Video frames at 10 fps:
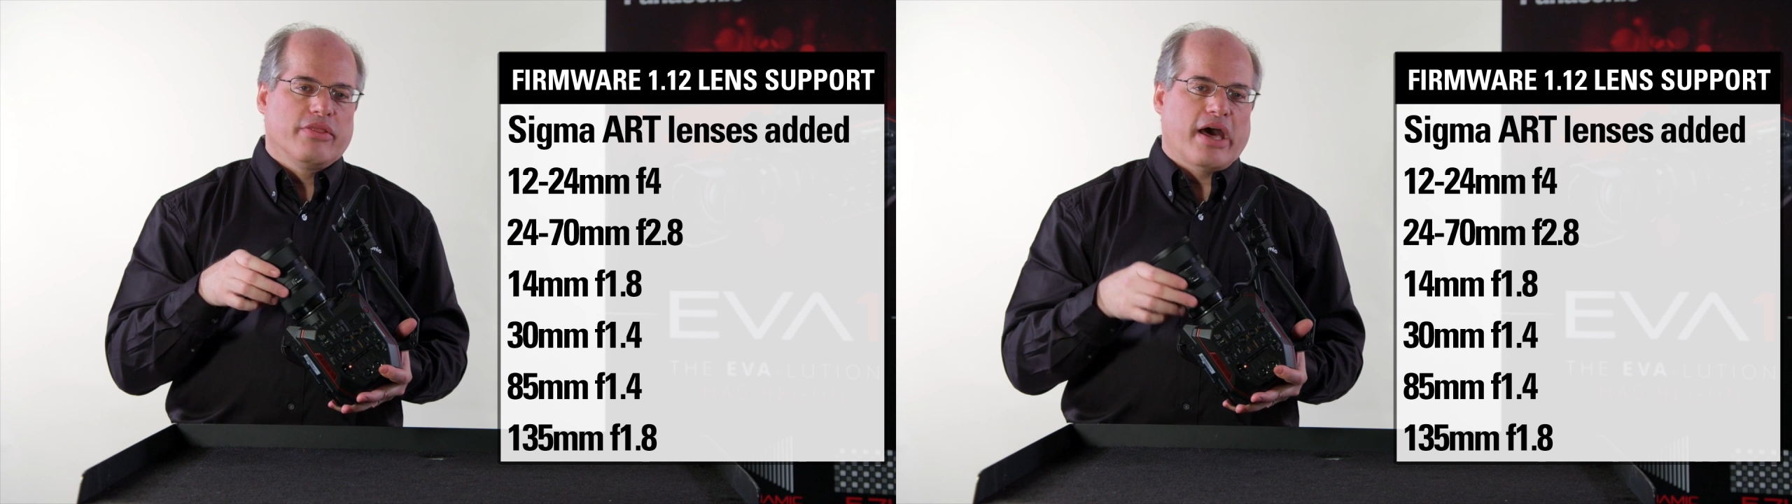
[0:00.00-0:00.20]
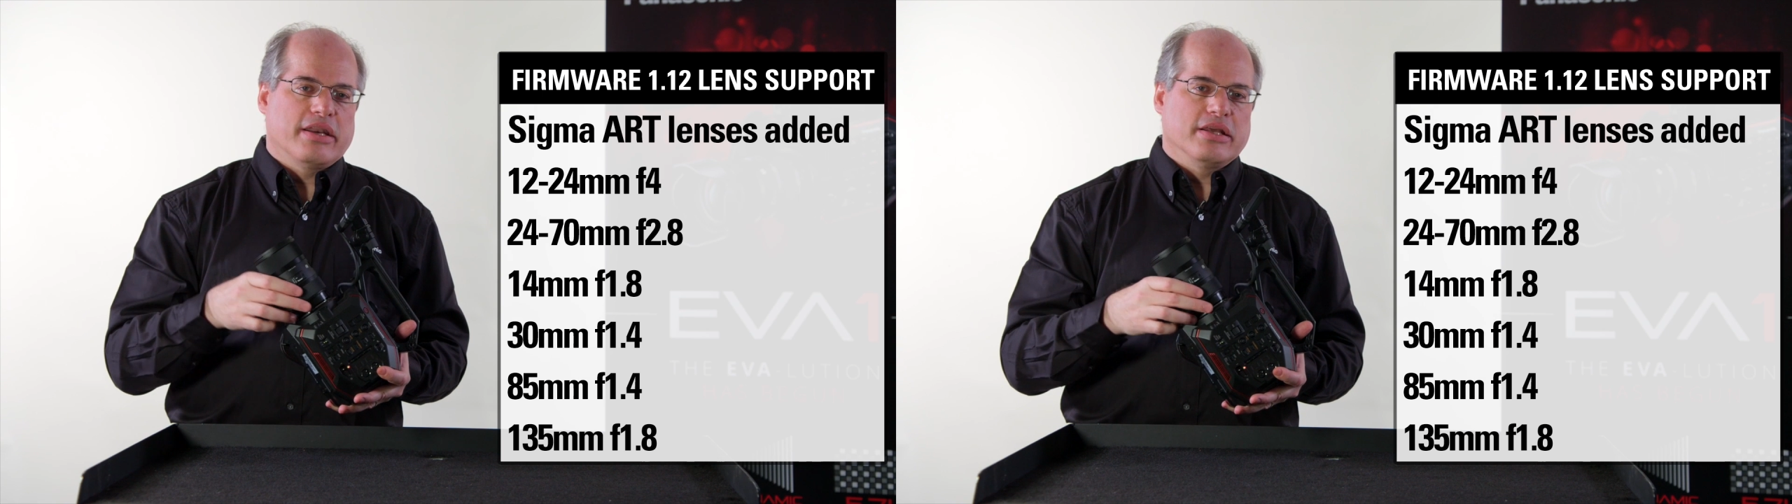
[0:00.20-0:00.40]

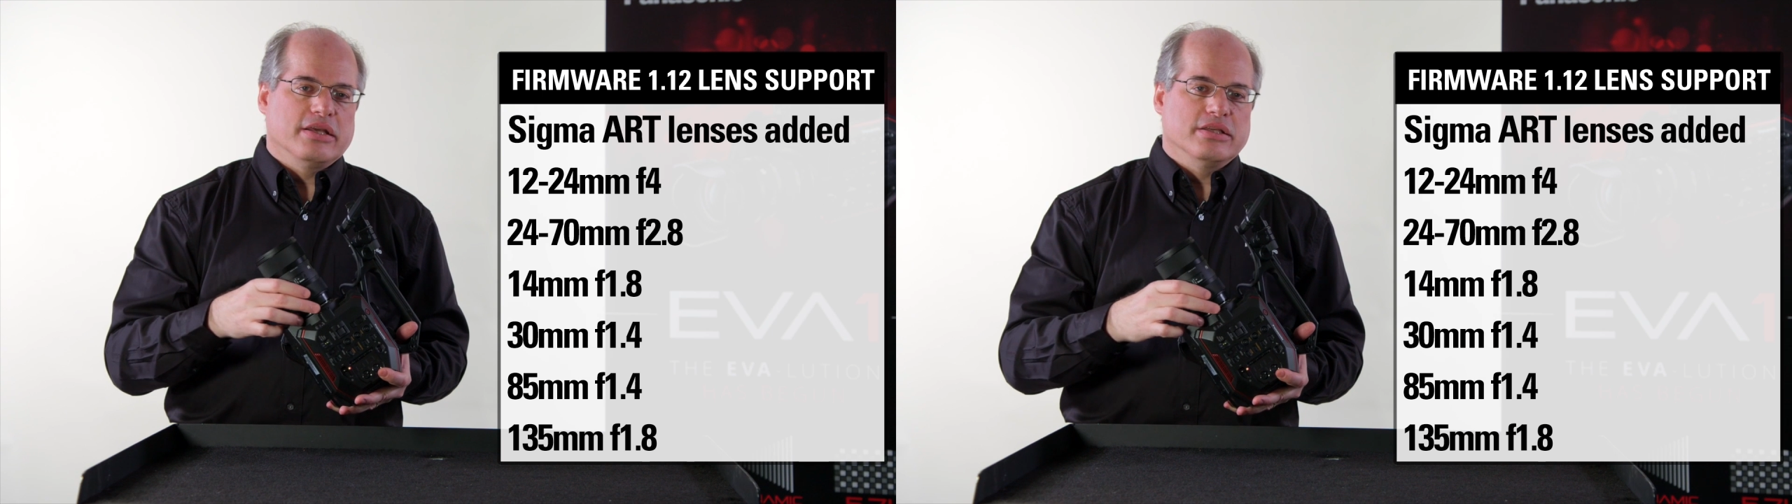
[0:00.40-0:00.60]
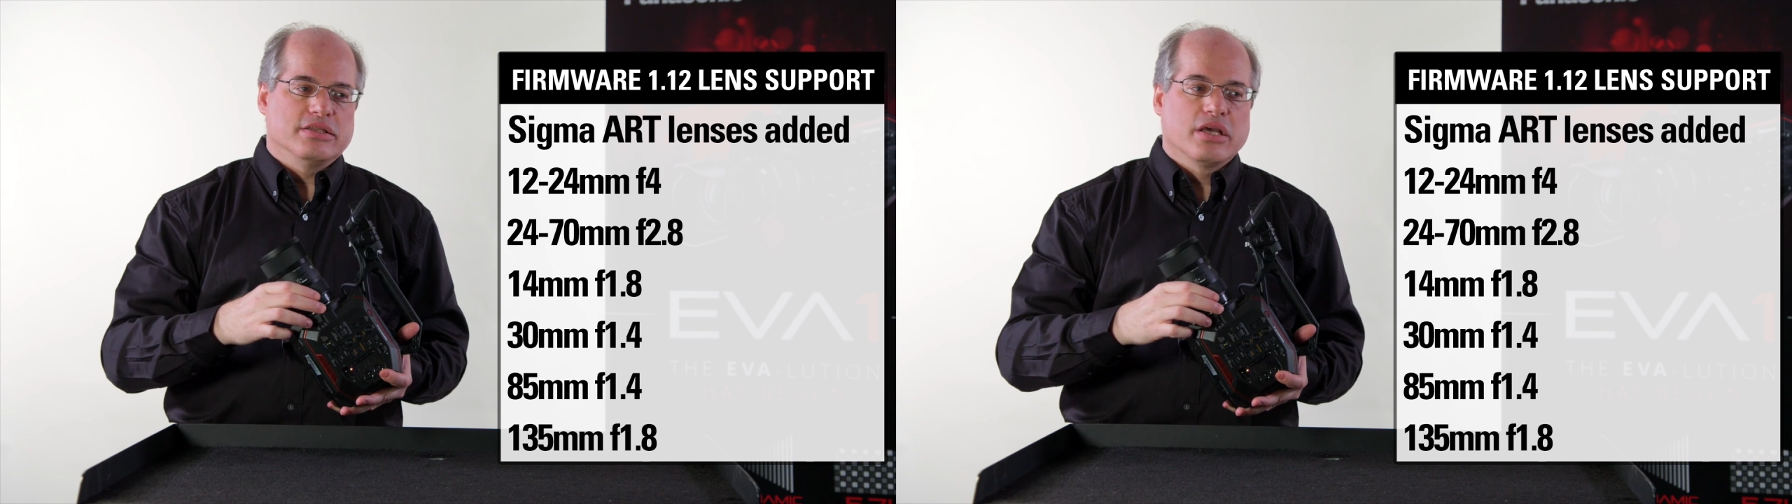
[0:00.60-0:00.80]
That
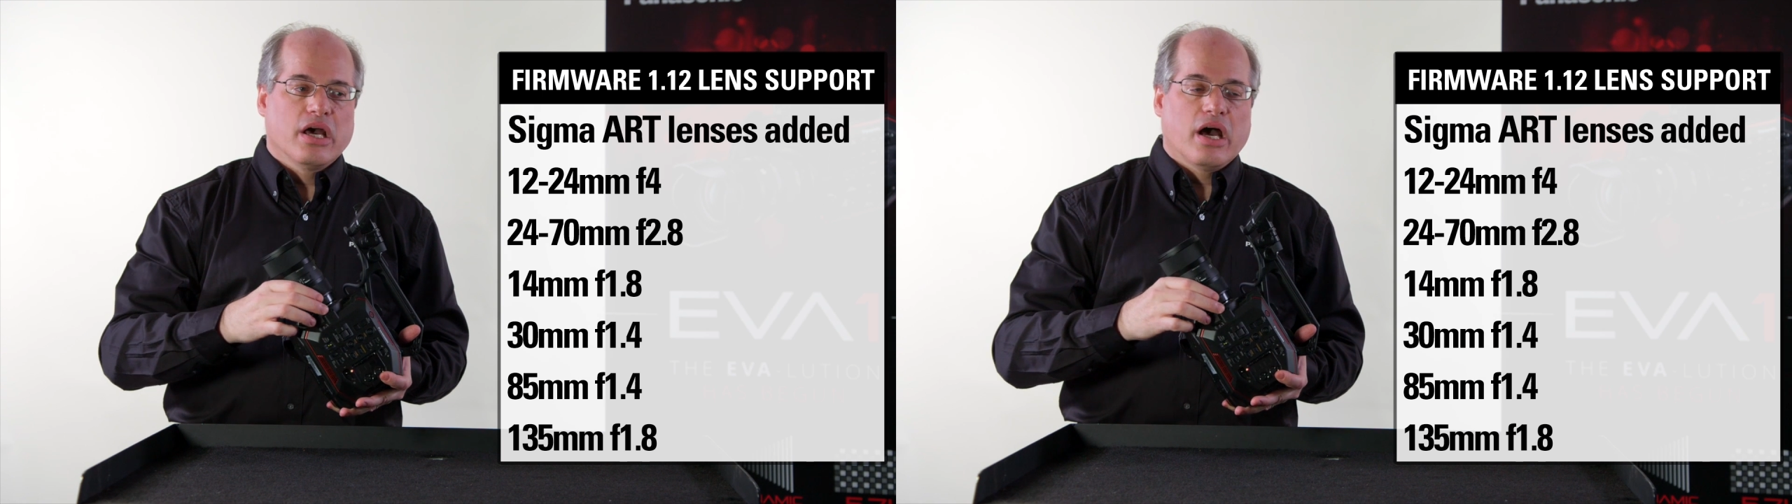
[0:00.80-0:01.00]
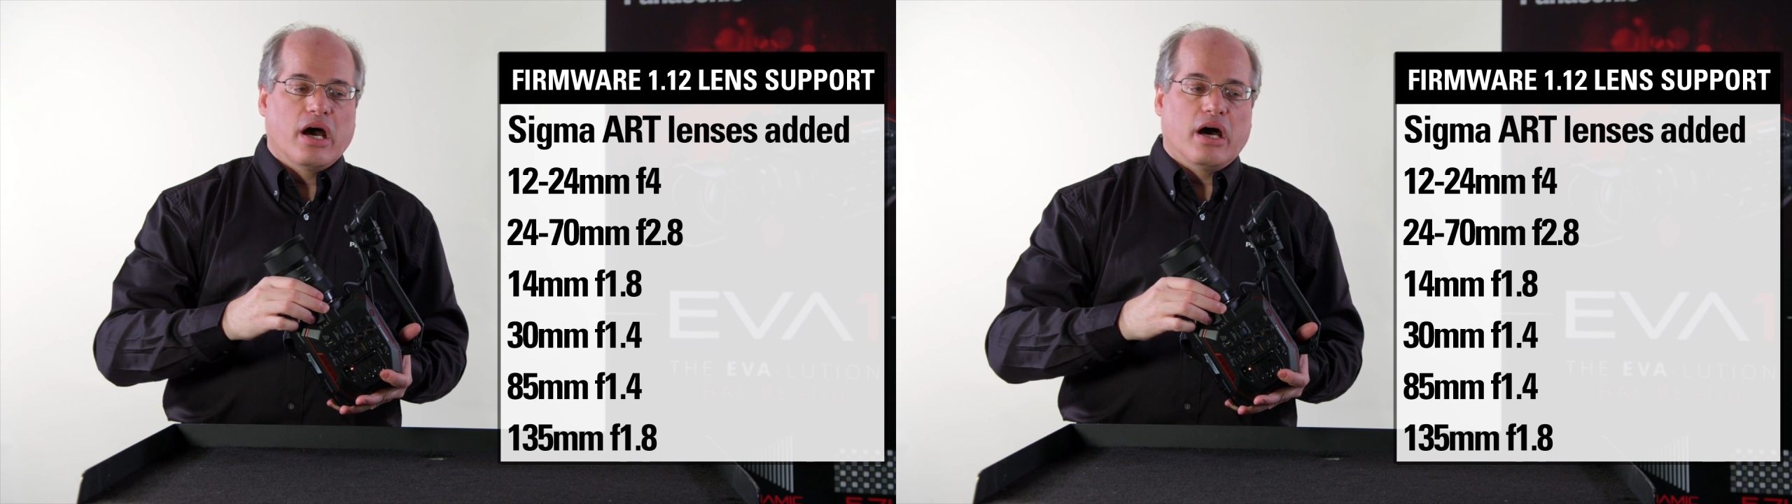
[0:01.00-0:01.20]
is
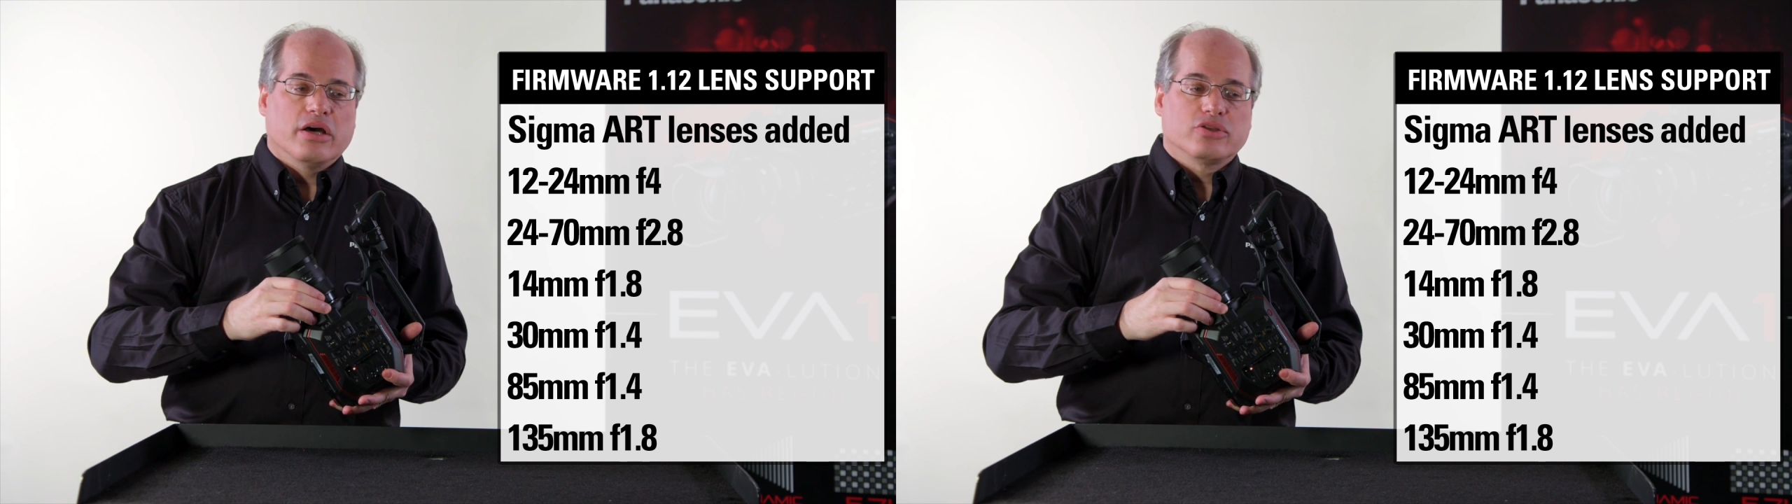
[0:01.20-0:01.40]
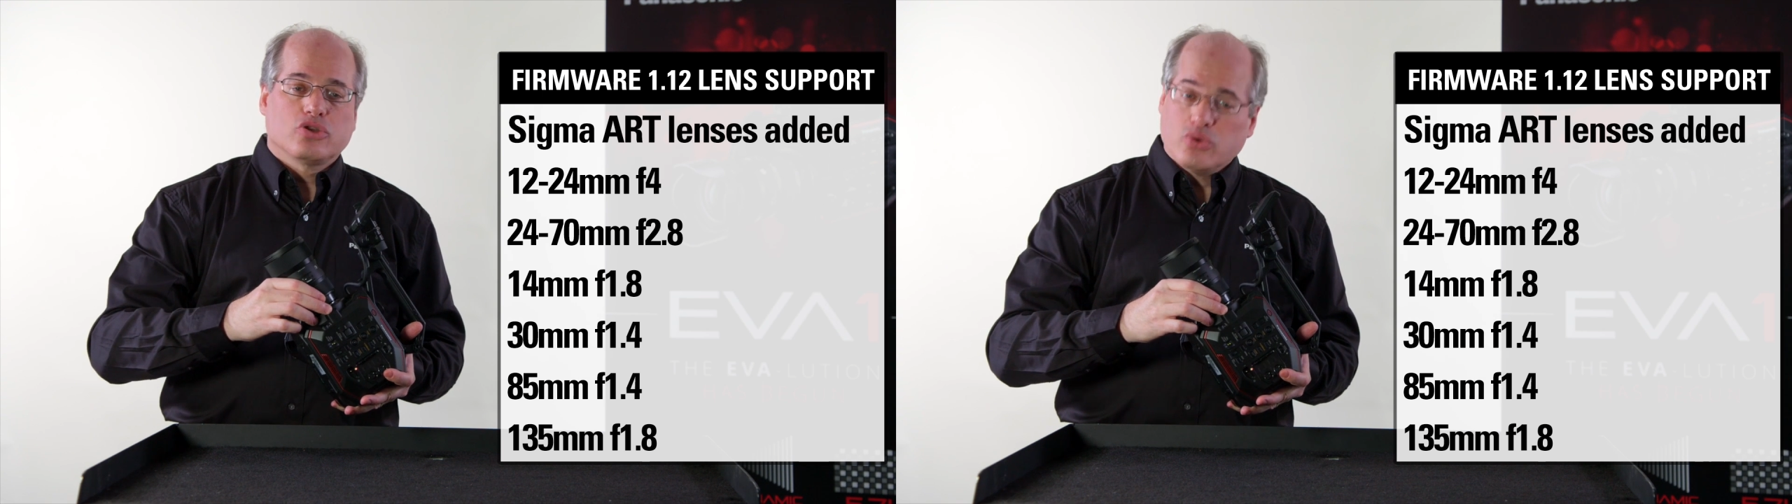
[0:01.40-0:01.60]

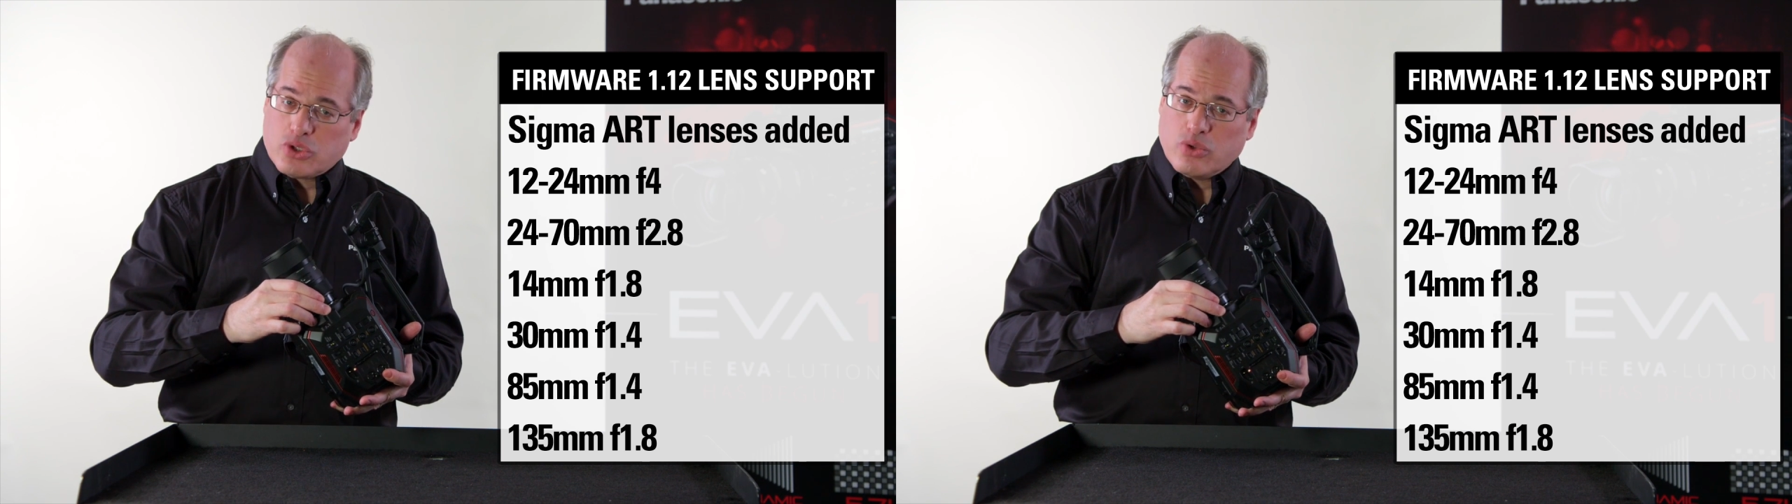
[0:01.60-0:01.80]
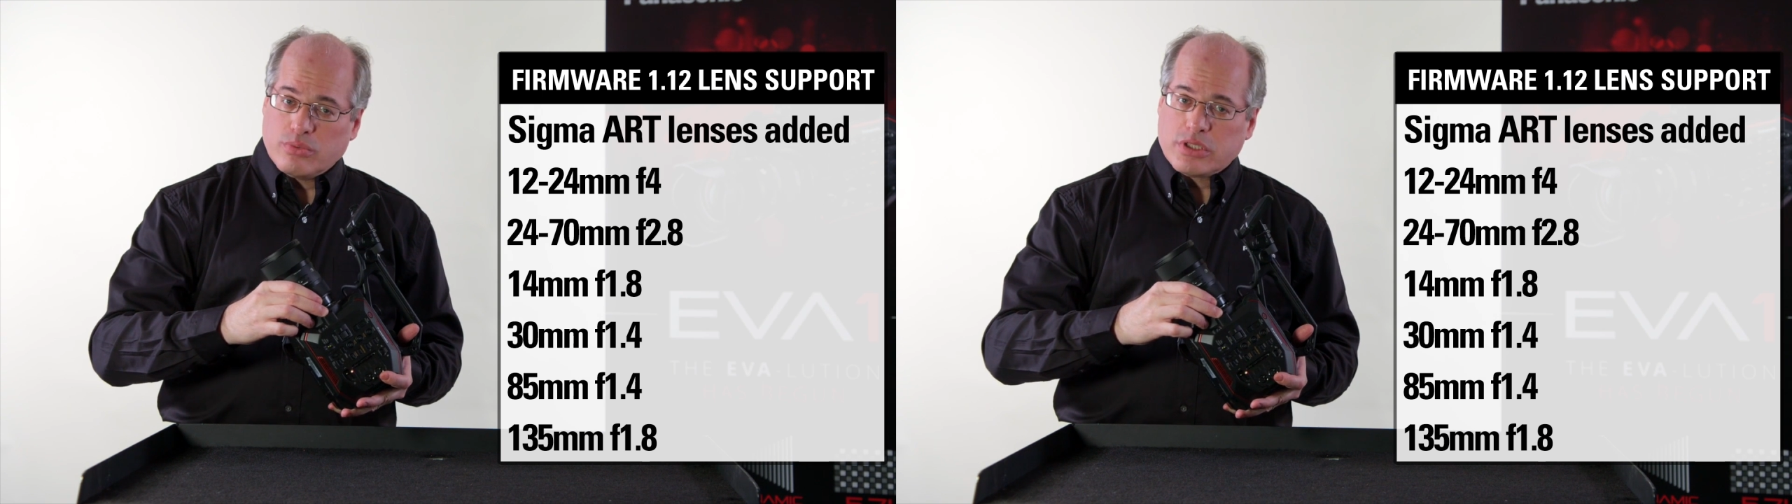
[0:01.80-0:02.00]
2
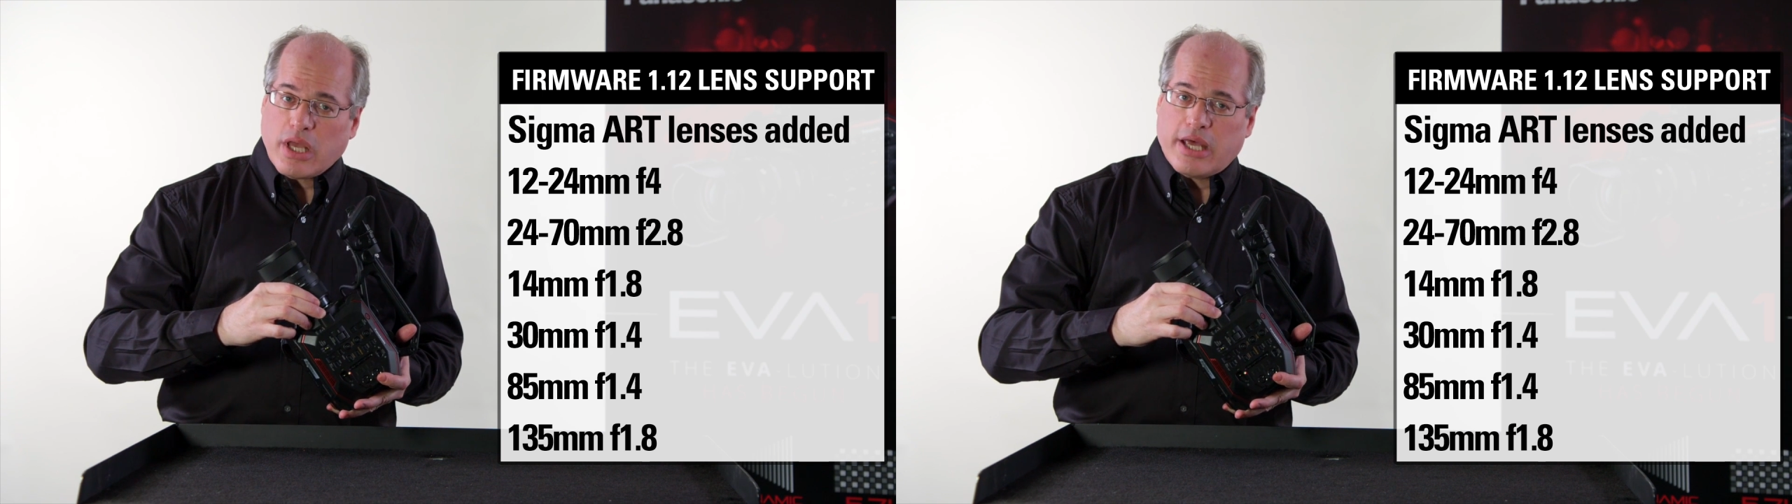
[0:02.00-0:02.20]
zooms